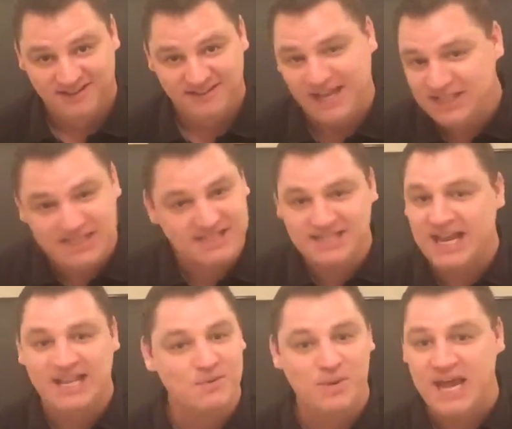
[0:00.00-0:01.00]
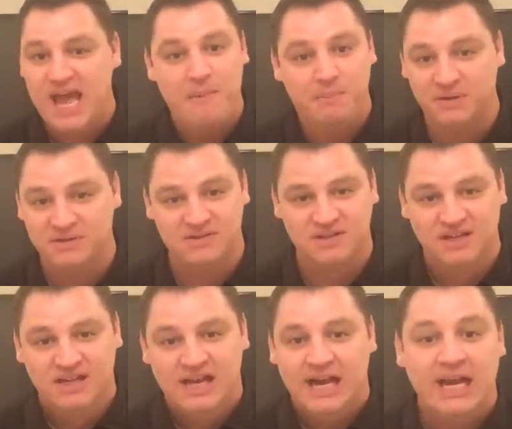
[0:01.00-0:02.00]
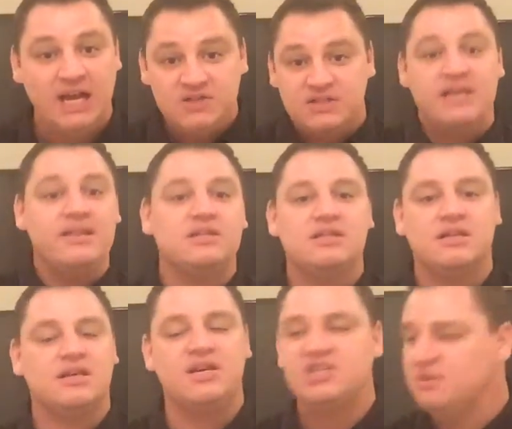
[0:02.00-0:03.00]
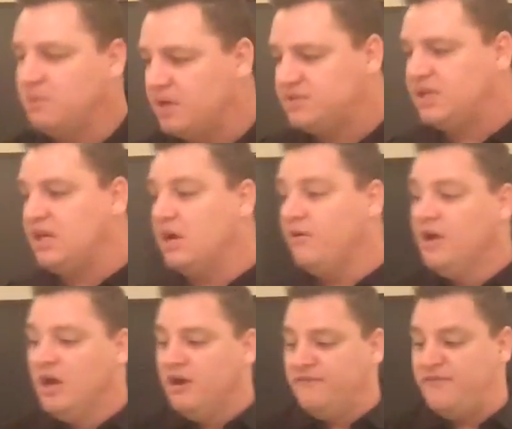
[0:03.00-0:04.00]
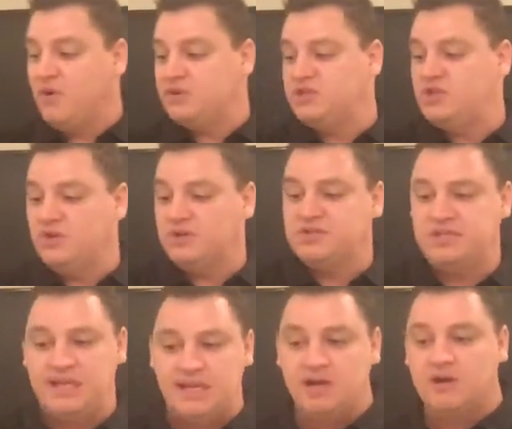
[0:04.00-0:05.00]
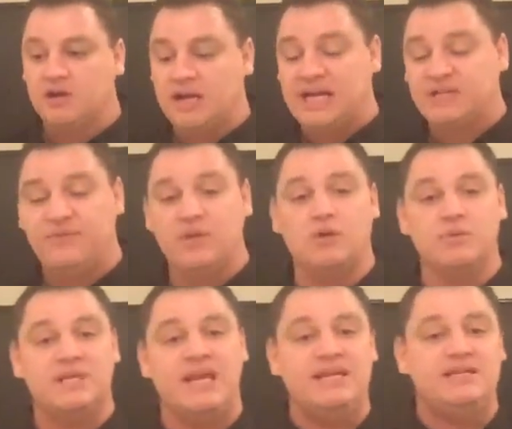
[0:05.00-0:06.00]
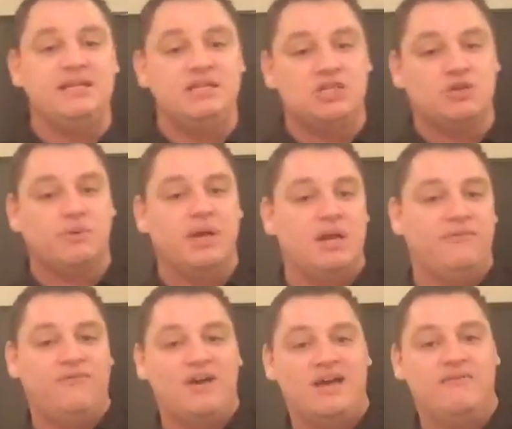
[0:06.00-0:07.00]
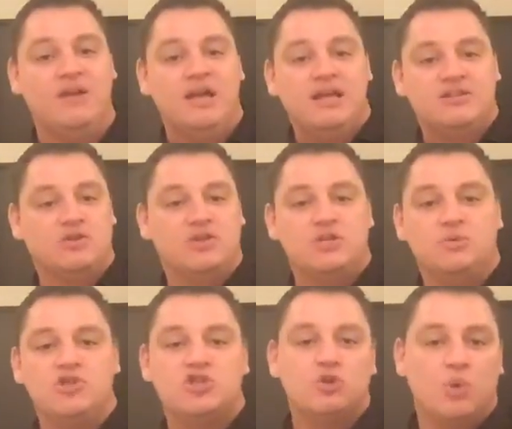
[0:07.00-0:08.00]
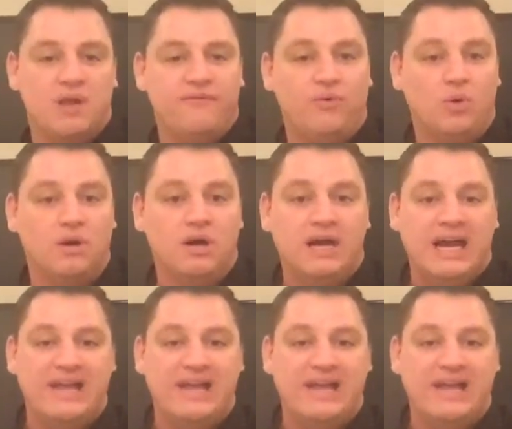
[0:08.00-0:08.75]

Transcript: That's exactly what happens. And I'll say that to the customer. I'll say, now, folks, as you can see here, your last vehicle was 18 to 385. So this one's 24.